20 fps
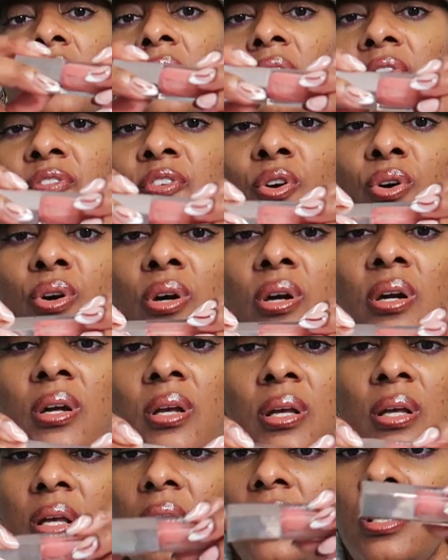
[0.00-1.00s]
if you're
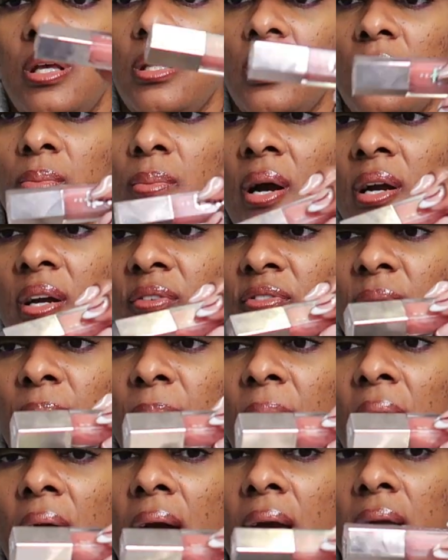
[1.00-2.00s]
in the market for
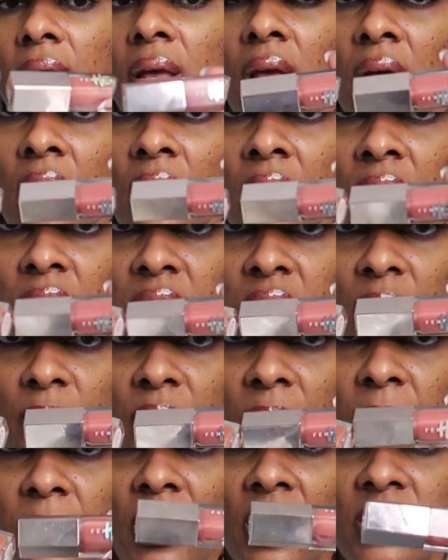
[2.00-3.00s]
buying
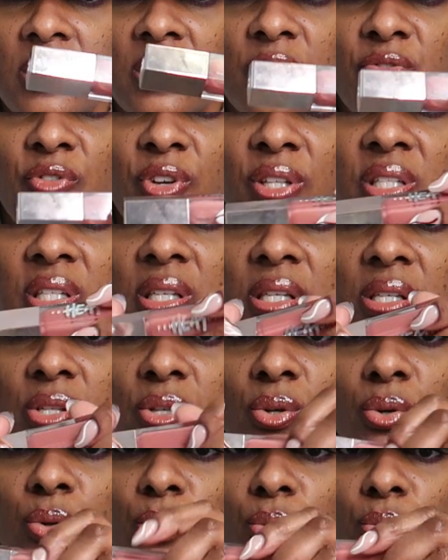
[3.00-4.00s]
some lip glosses, Fenty
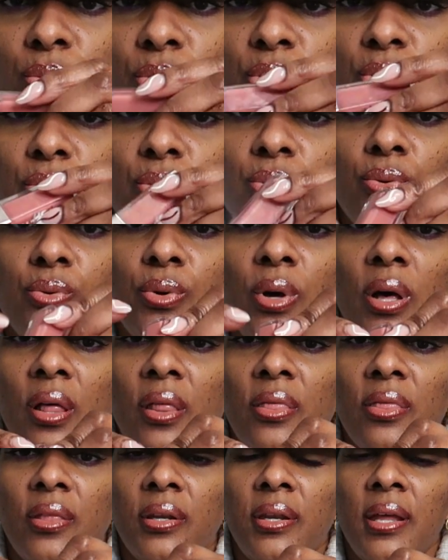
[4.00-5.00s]
is cool too.
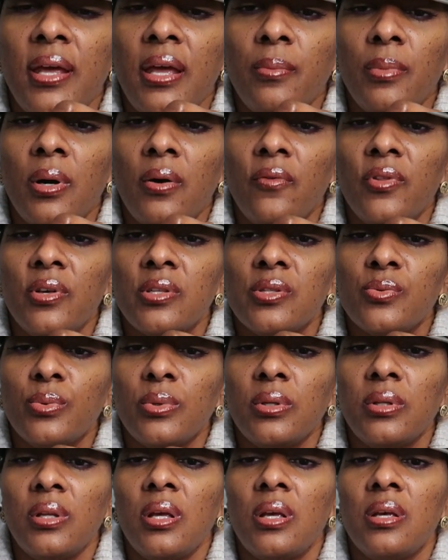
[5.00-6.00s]
The name of this
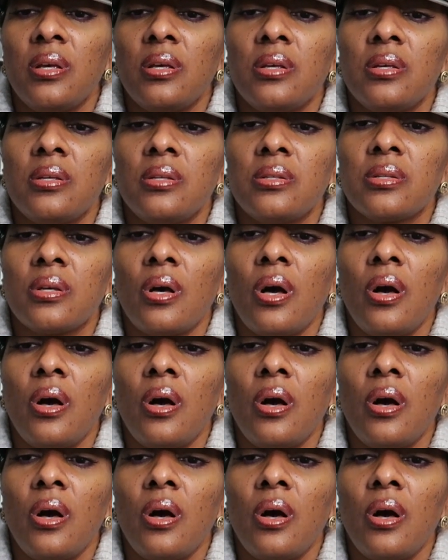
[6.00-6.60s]
one is